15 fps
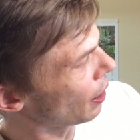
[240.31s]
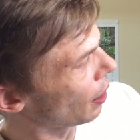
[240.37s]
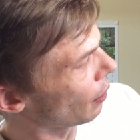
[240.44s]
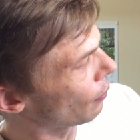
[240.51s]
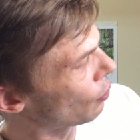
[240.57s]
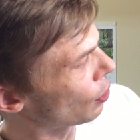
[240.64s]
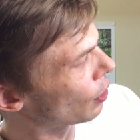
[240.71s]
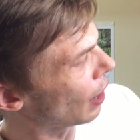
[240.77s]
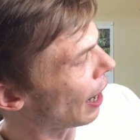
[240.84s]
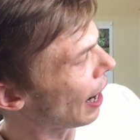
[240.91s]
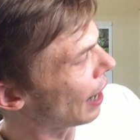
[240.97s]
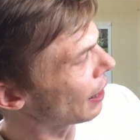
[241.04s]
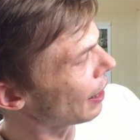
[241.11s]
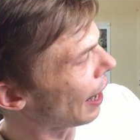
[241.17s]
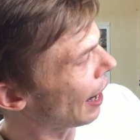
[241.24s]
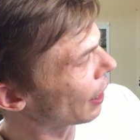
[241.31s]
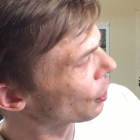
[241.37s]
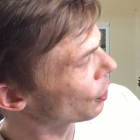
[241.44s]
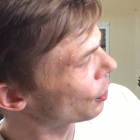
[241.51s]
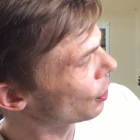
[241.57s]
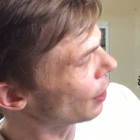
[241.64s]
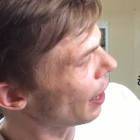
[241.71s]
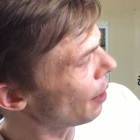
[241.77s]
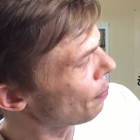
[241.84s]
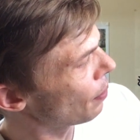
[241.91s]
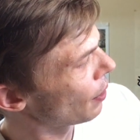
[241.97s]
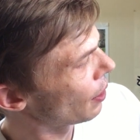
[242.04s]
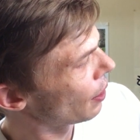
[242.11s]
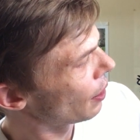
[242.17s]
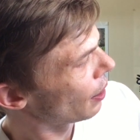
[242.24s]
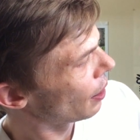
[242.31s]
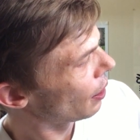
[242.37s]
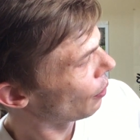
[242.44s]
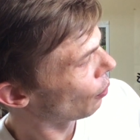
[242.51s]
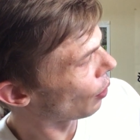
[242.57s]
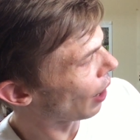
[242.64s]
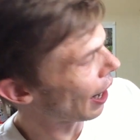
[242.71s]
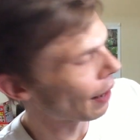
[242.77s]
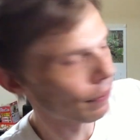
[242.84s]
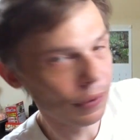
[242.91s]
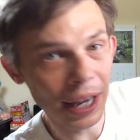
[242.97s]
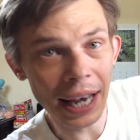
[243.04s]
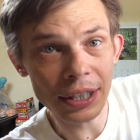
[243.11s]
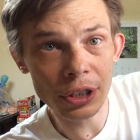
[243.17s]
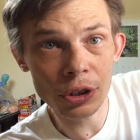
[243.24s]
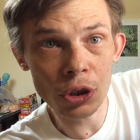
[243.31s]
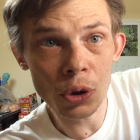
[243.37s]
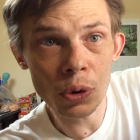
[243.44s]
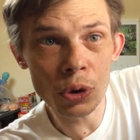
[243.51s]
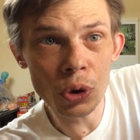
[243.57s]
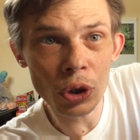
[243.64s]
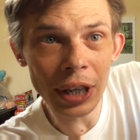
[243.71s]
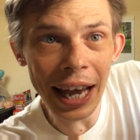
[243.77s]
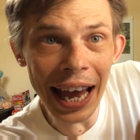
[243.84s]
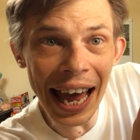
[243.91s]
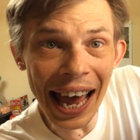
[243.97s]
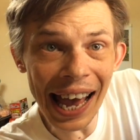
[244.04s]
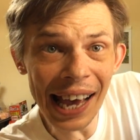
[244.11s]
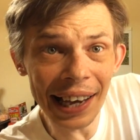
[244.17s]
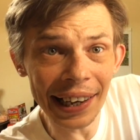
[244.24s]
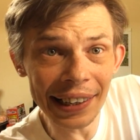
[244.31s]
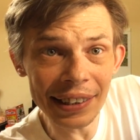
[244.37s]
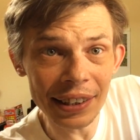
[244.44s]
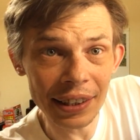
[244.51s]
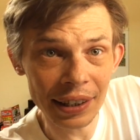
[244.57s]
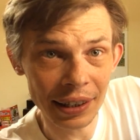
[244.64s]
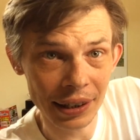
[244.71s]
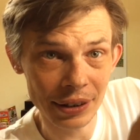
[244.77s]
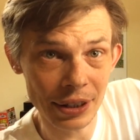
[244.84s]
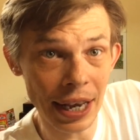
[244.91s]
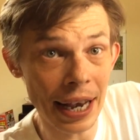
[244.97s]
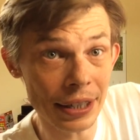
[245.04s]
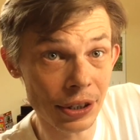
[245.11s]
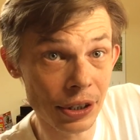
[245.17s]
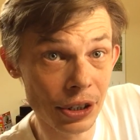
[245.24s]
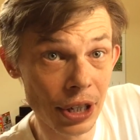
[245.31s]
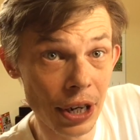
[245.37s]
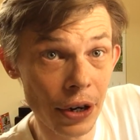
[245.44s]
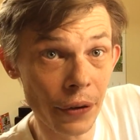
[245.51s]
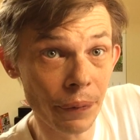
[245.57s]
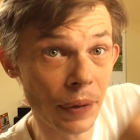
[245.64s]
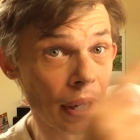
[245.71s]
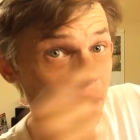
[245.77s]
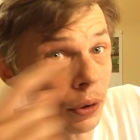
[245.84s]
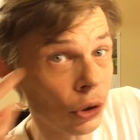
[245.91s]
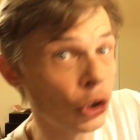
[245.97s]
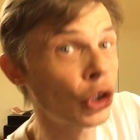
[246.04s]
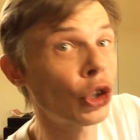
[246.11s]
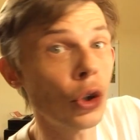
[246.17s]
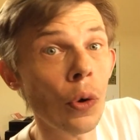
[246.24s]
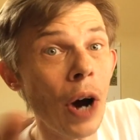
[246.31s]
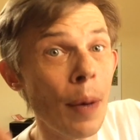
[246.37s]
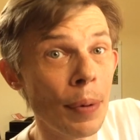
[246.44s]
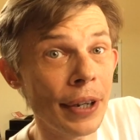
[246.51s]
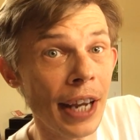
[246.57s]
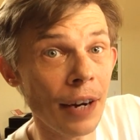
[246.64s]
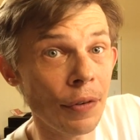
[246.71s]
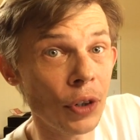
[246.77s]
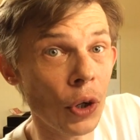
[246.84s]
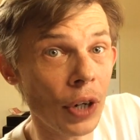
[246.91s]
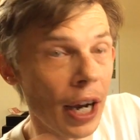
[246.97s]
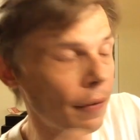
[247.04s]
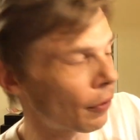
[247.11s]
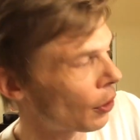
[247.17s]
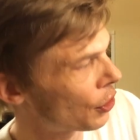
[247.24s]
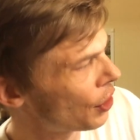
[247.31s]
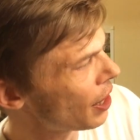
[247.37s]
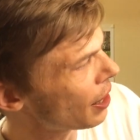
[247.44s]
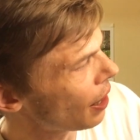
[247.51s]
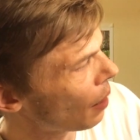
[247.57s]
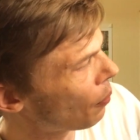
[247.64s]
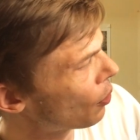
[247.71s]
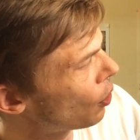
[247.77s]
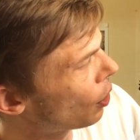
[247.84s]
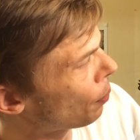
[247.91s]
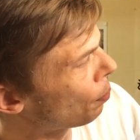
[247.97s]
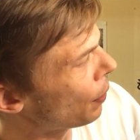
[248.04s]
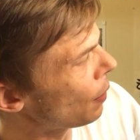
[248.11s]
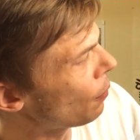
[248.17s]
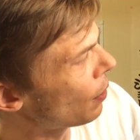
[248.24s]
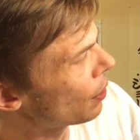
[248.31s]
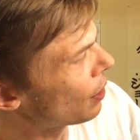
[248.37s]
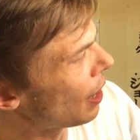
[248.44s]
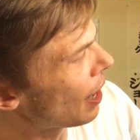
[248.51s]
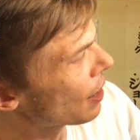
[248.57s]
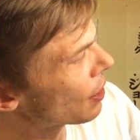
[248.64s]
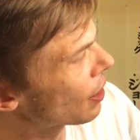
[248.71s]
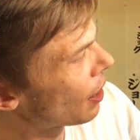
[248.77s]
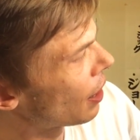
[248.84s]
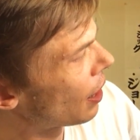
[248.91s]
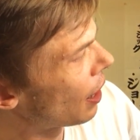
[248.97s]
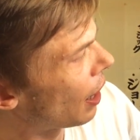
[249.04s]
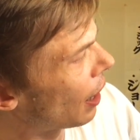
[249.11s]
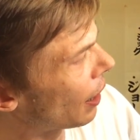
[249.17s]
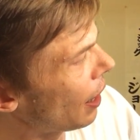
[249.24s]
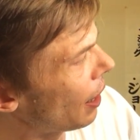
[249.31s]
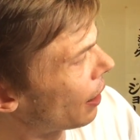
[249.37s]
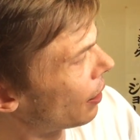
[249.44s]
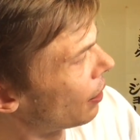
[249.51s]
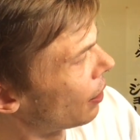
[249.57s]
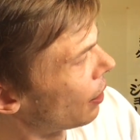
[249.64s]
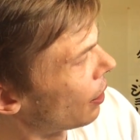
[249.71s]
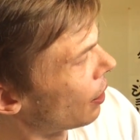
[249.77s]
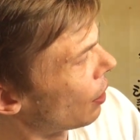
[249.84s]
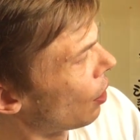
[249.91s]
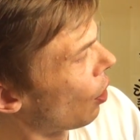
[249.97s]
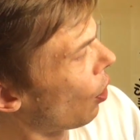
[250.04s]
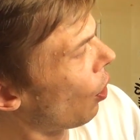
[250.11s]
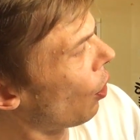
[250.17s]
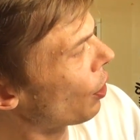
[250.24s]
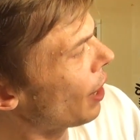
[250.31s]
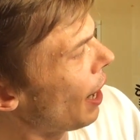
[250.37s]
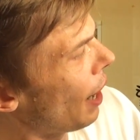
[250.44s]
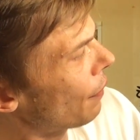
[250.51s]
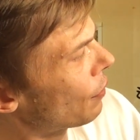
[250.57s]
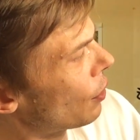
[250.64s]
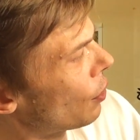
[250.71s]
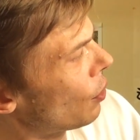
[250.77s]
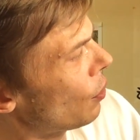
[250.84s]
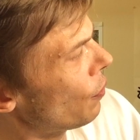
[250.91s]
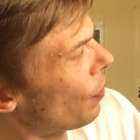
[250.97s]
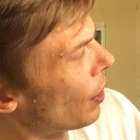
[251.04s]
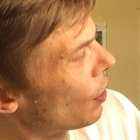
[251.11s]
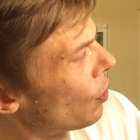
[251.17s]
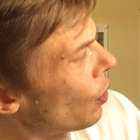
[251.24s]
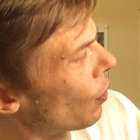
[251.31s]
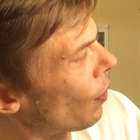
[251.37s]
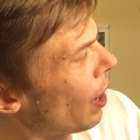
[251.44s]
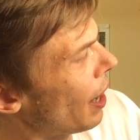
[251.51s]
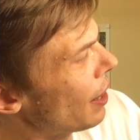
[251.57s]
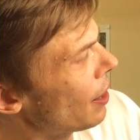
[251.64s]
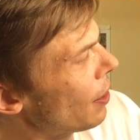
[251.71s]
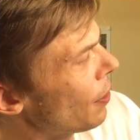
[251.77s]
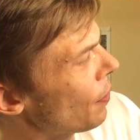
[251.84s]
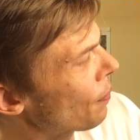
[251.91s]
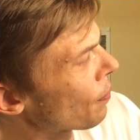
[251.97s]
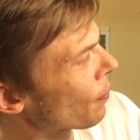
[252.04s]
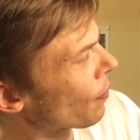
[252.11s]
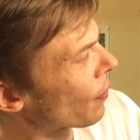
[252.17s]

and then you can add an action step. Where I have task 2, you can add tasks here, and it'll show up in Evernote after a sync. And when you complete one task, again, all you have to do, if I do it right here,